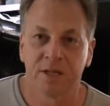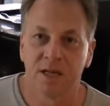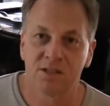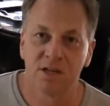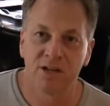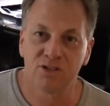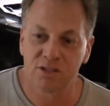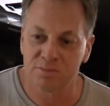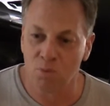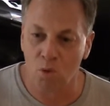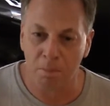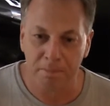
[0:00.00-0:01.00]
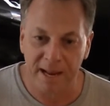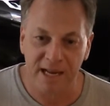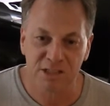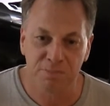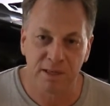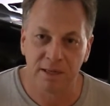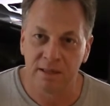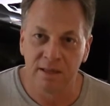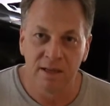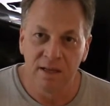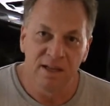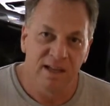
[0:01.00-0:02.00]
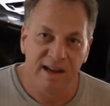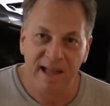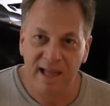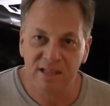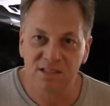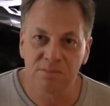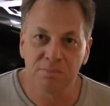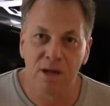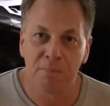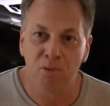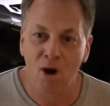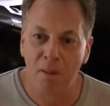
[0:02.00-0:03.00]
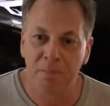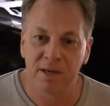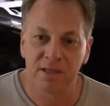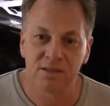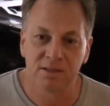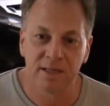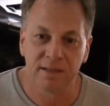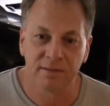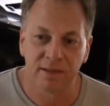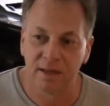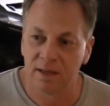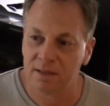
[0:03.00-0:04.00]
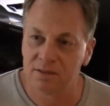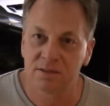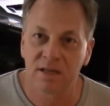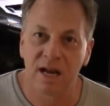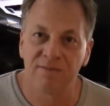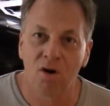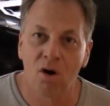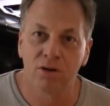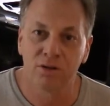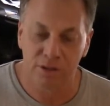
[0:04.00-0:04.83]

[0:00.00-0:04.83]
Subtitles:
It's not just more bass, but it has some properties that it's kind of hard to